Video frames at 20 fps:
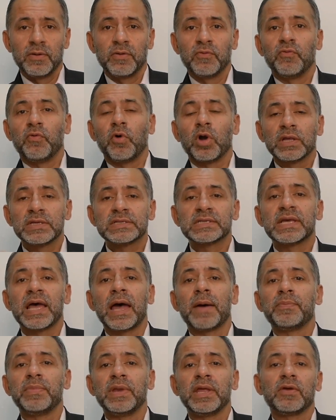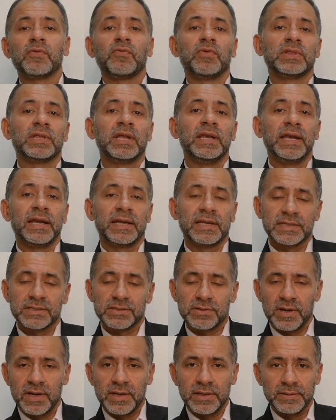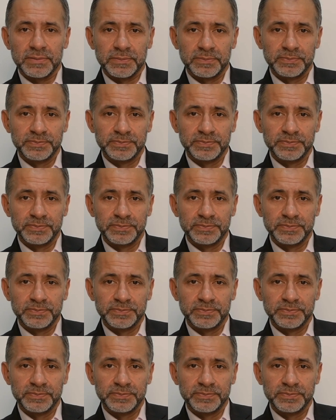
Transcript: what is happening with the latest trend.